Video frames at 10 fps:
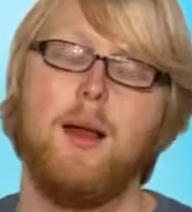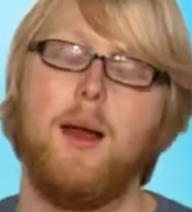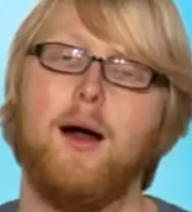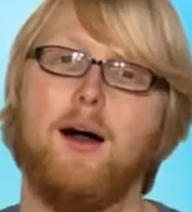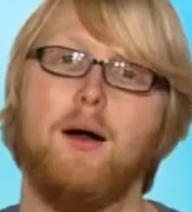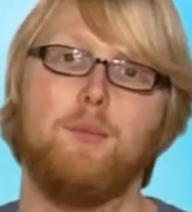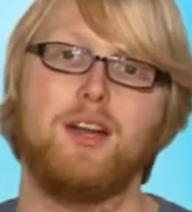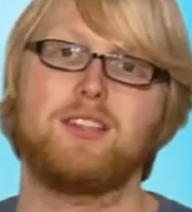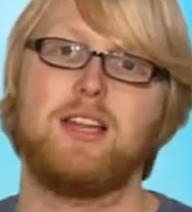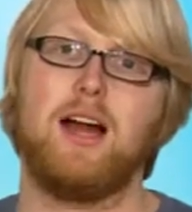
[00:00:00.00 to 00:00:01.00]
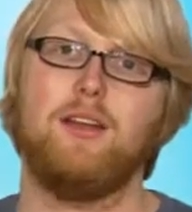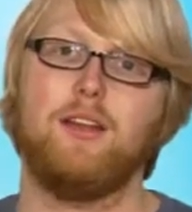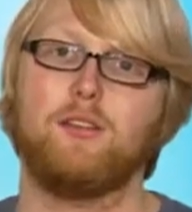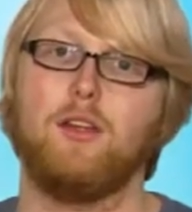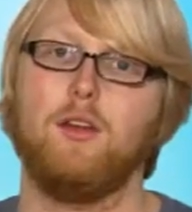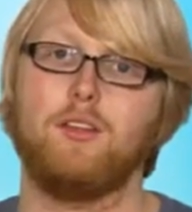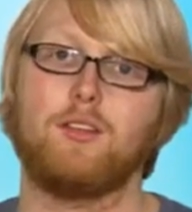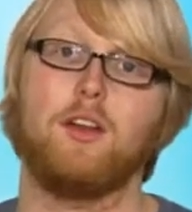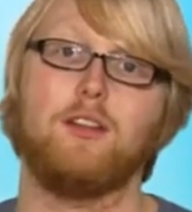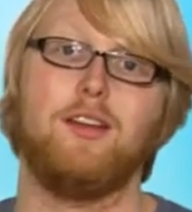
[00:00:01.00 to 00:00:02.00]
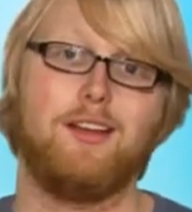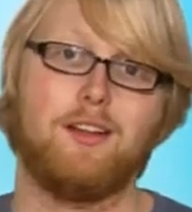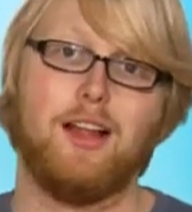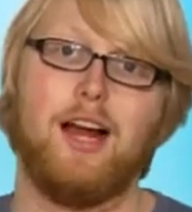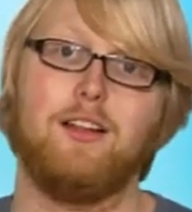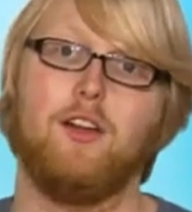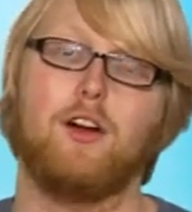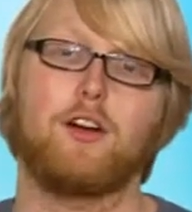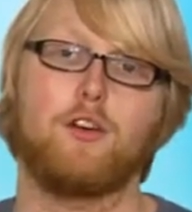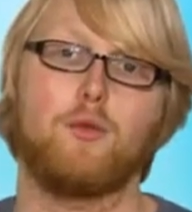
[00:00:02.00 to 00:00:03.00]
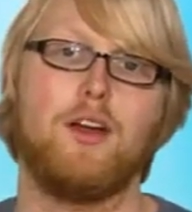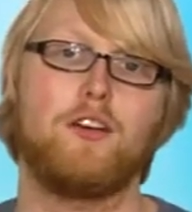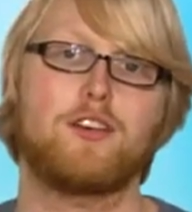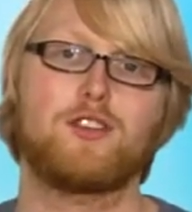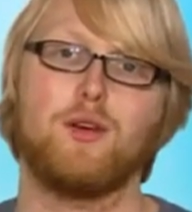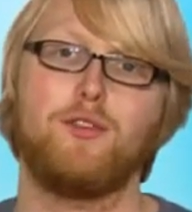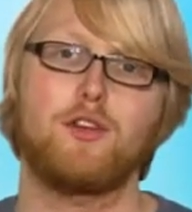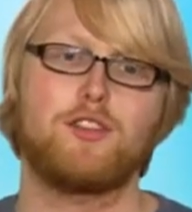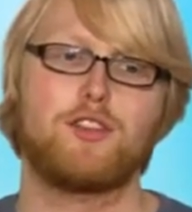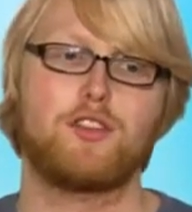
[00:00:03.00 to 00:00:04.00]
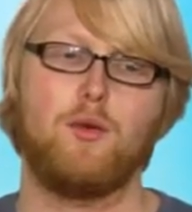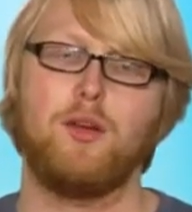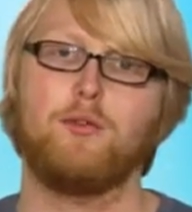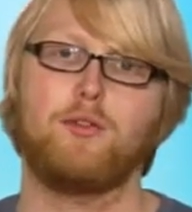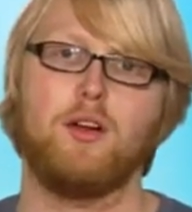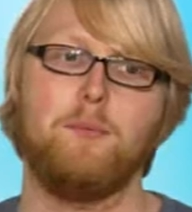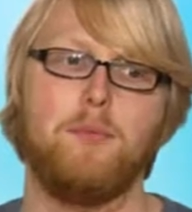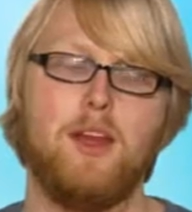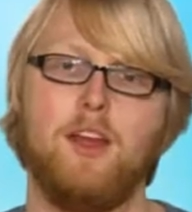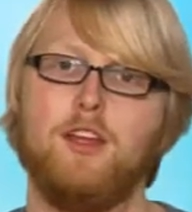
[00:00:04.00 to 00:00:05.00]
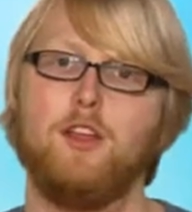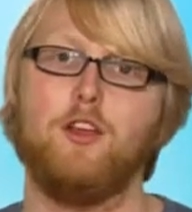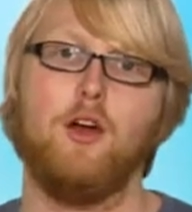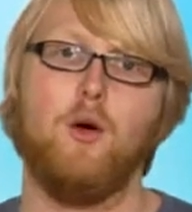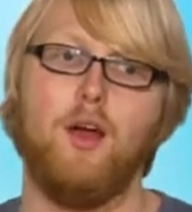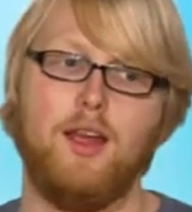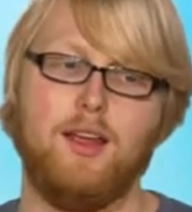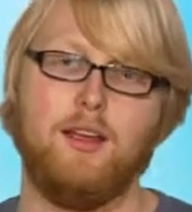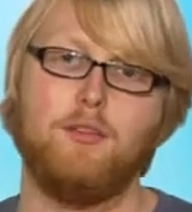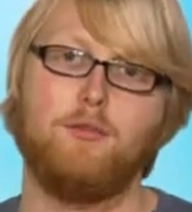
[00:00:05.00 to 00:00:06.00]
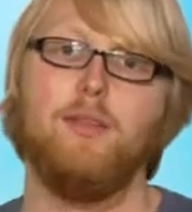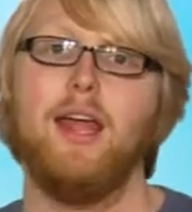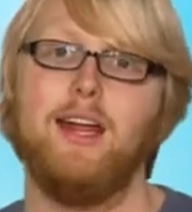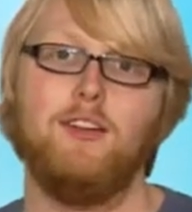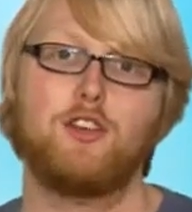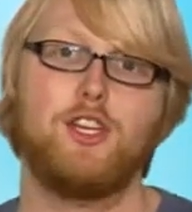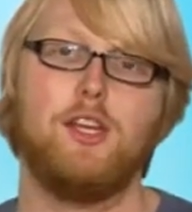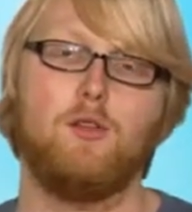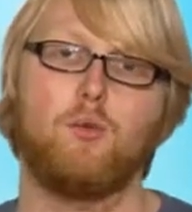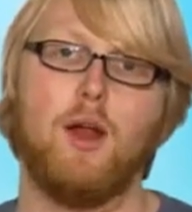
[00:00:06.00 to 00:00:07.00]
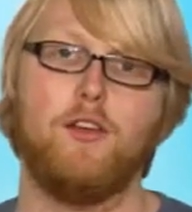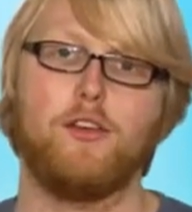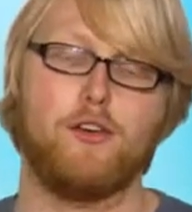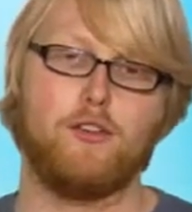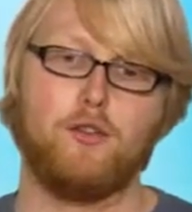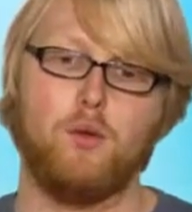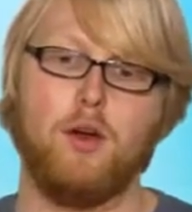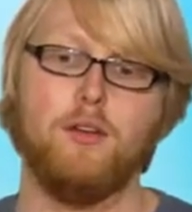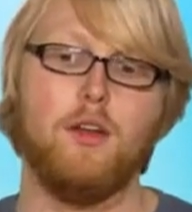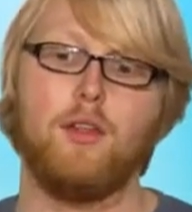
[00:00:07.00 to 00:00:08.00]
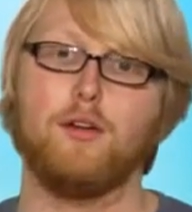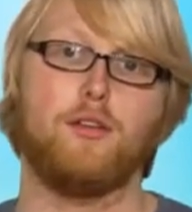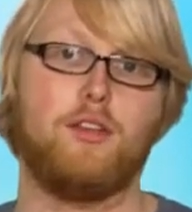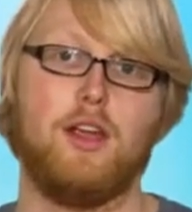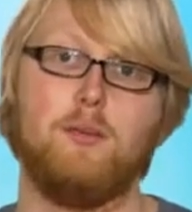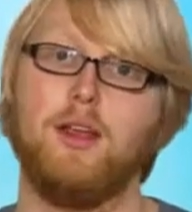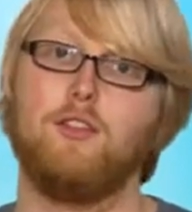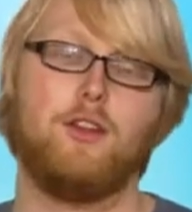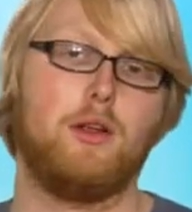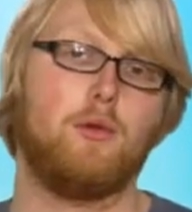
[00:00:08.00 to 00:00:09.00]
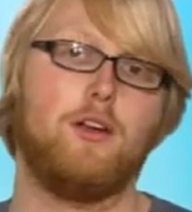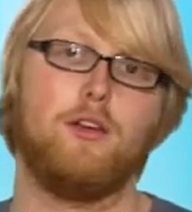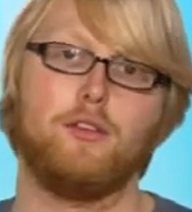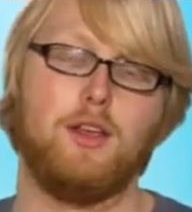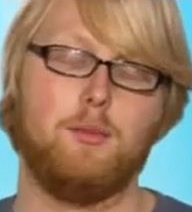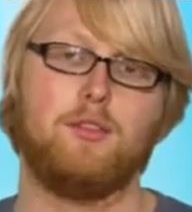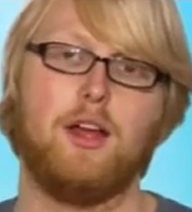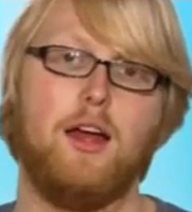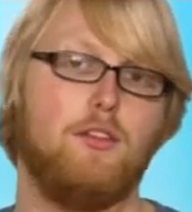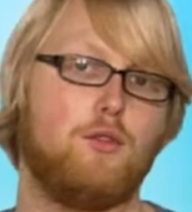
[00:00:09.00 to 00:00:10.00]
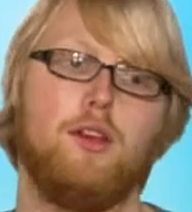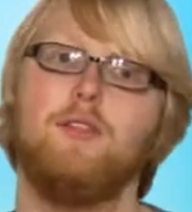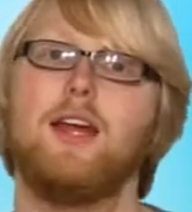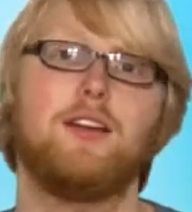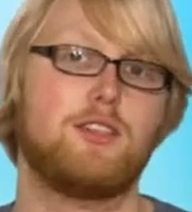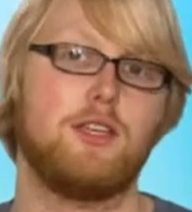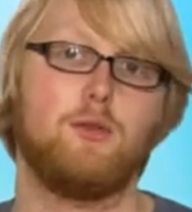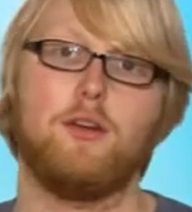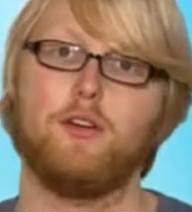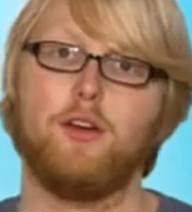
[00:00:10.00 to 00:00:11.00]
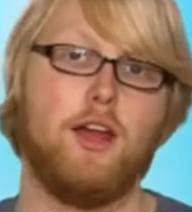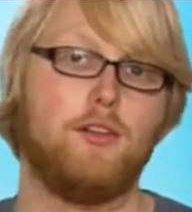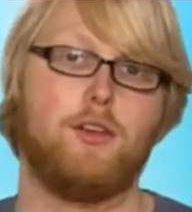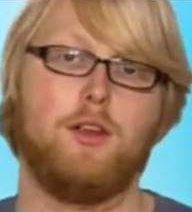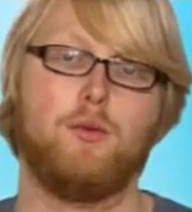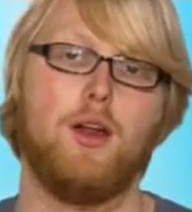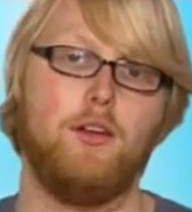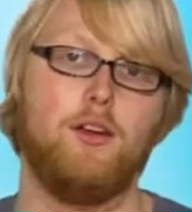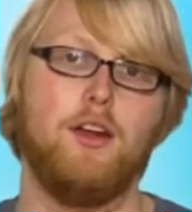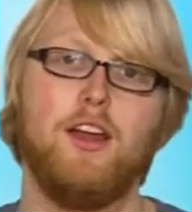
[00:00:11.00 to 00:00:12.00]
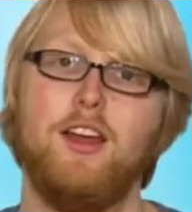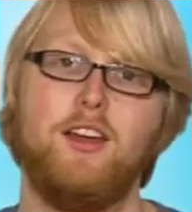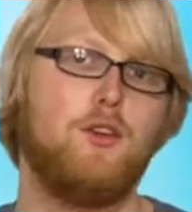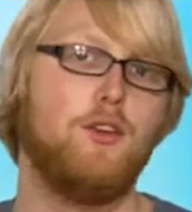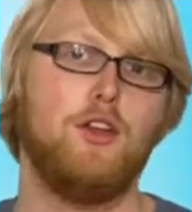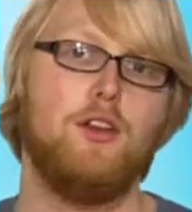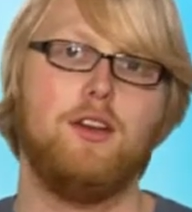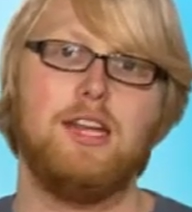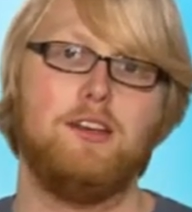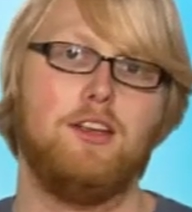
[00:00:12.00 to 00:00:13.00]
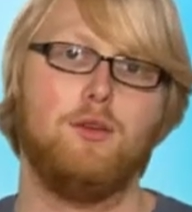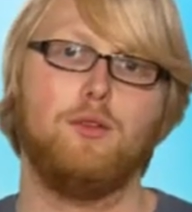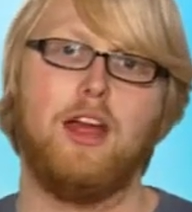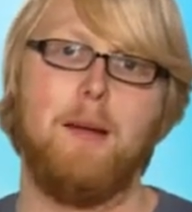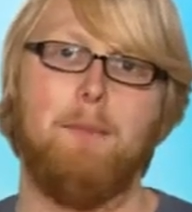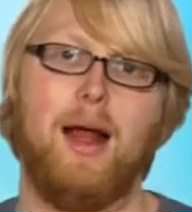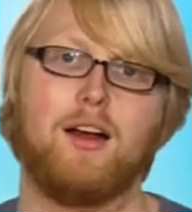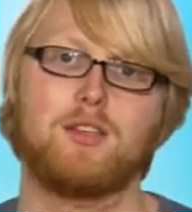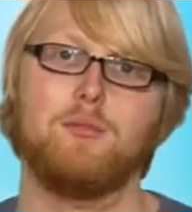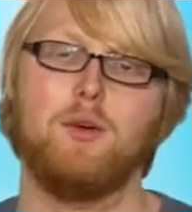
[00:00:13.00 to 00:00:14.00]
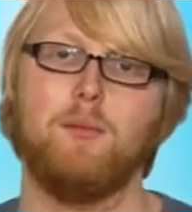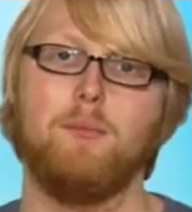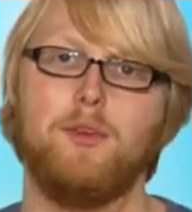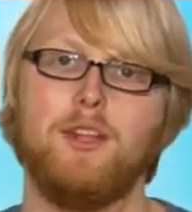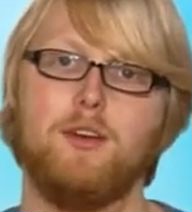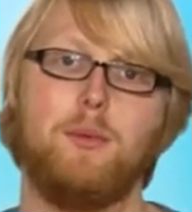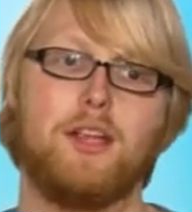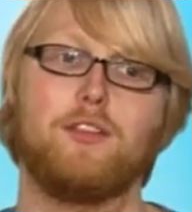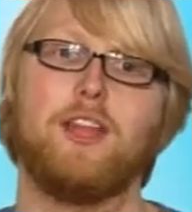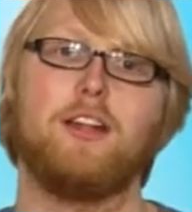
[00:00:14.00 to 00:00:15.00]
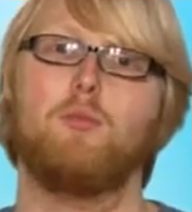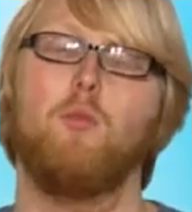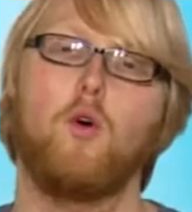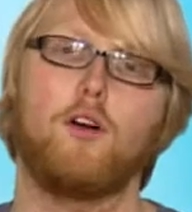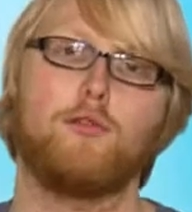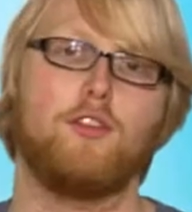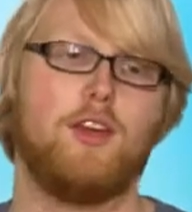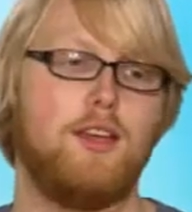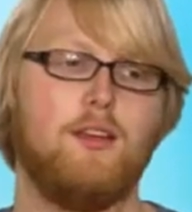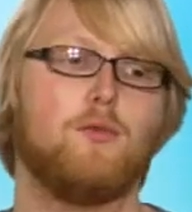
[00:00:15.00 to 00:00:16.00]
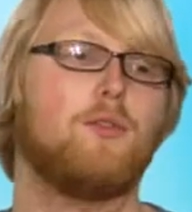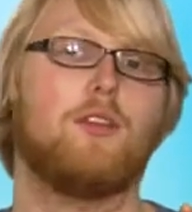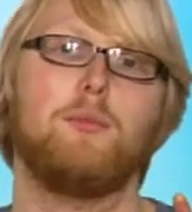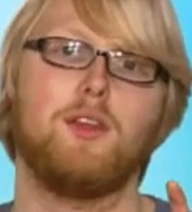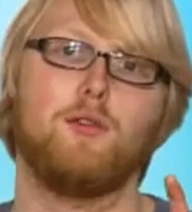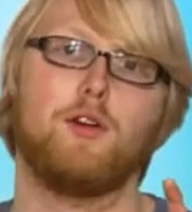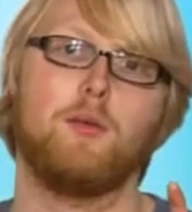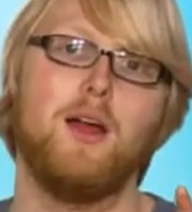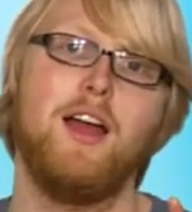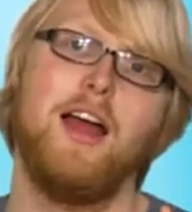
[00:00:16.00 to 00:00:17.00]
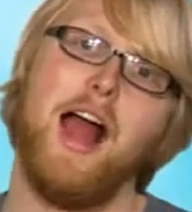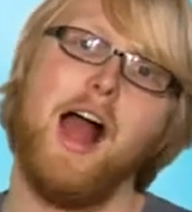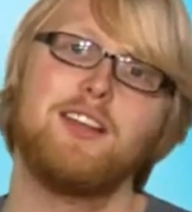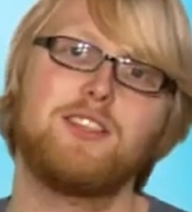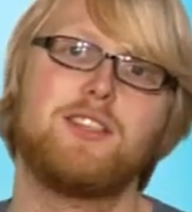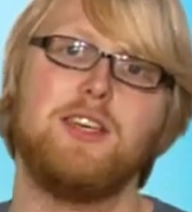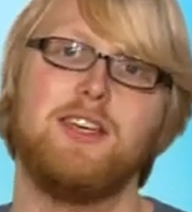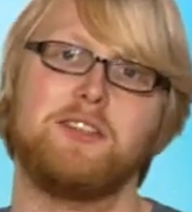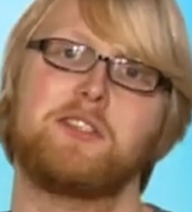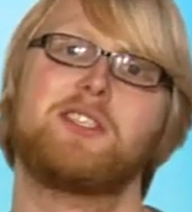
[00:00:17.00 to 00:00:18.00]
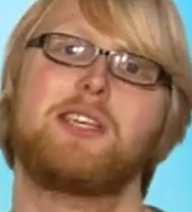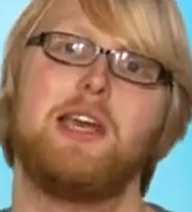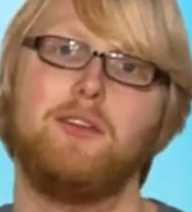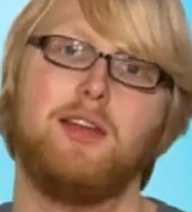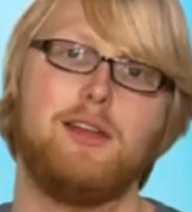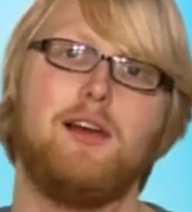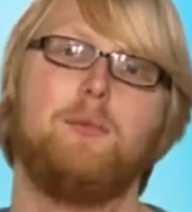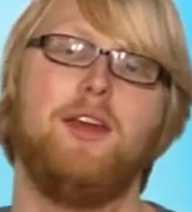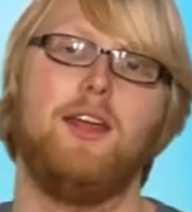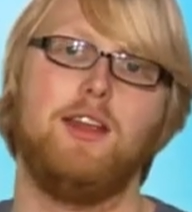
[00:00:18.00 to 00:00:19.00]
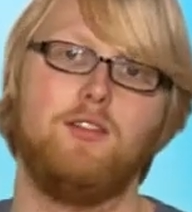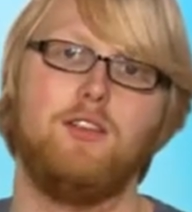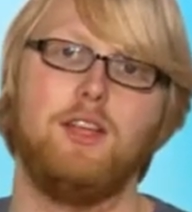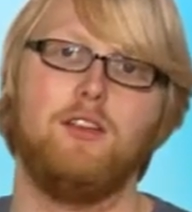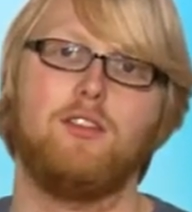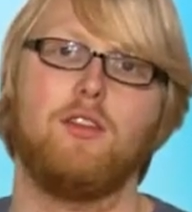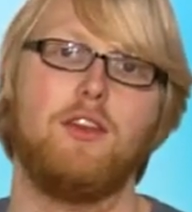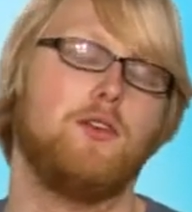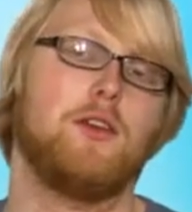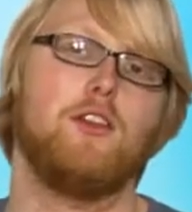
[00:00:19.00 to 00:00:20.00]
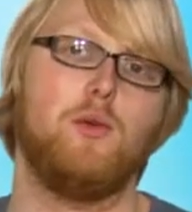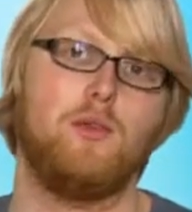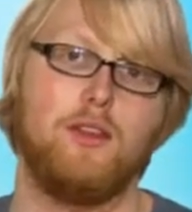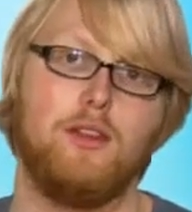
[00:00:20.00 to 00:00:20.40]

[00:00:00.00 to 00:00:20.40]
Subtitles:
But it's not necessarily, it's going to take a lot longer to render. So if you're just going from, a HD render to another same HD render, same size, or even SD render to SD render, you don't need to use that maximum deal, because that's more for taking something from SD and scaling it up to HD so that you can use it